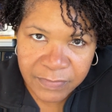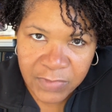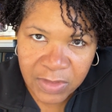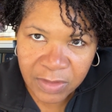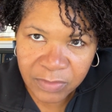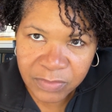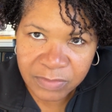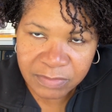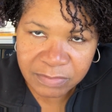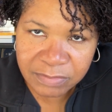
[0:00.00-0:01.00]
you know,
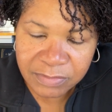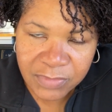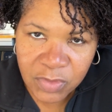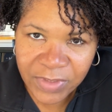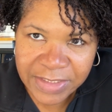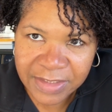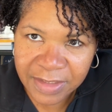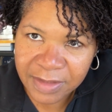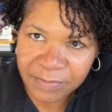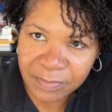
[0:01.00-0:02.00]
twisted
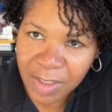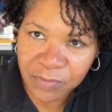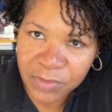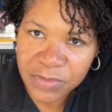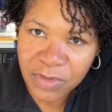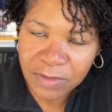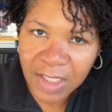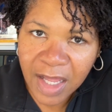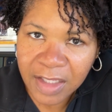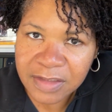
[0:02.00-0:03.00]
and my roots are
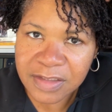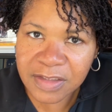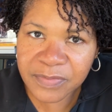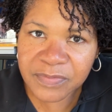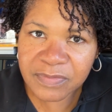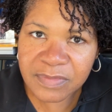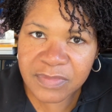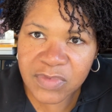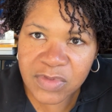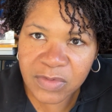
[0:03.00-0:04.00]
locked.
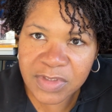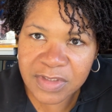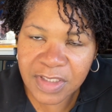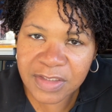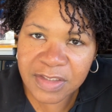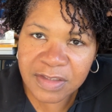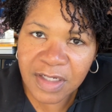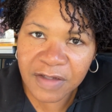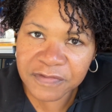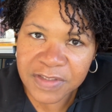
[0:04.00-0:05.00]
So it's
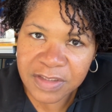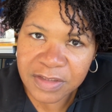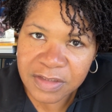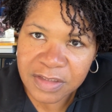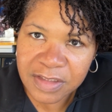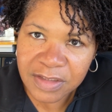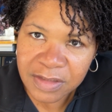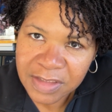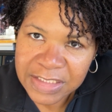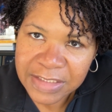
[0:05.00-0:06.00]
enough to
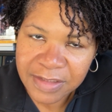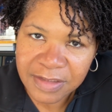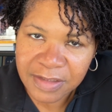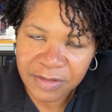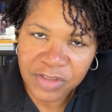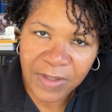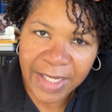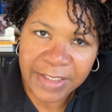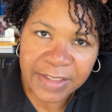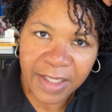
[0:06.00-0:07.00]
need to try
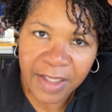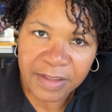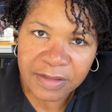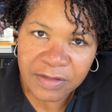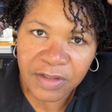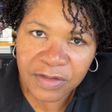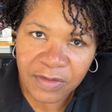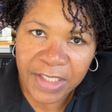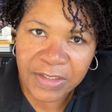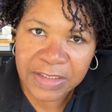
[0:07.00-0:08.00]
to get, you know, your
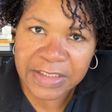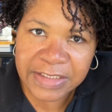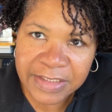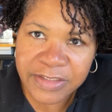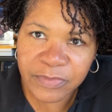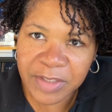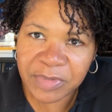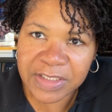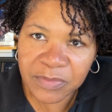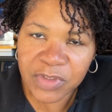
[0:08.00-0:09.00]
hair clean this way.
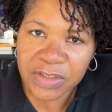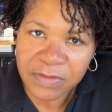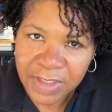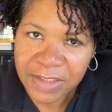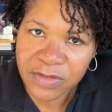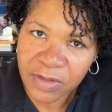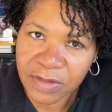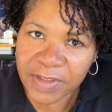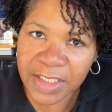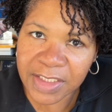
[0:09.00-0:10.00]
But then when you then turn
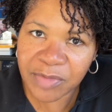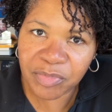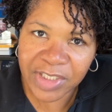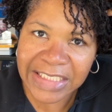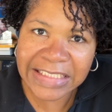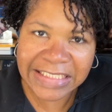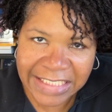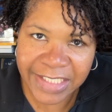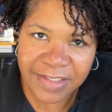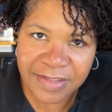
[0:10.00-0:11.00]
around and braid
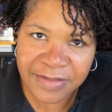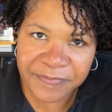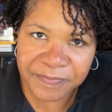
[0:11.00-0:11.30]
this